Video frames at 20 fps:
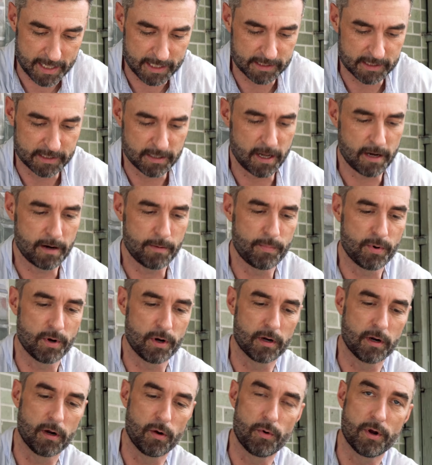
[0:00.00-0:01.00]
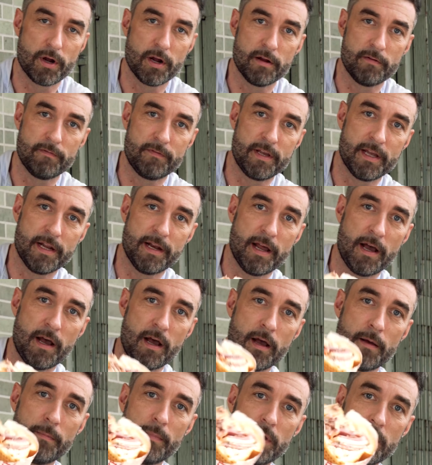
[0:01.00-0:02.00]
decidedly most
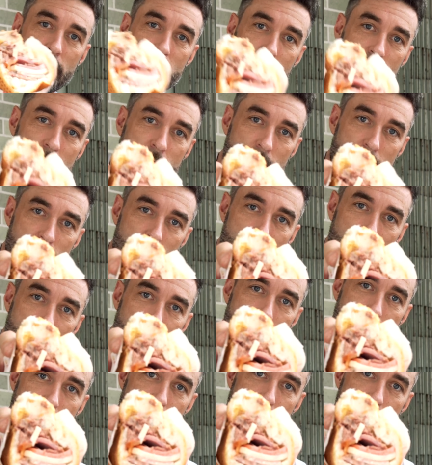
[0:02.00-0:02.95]
famous and most popular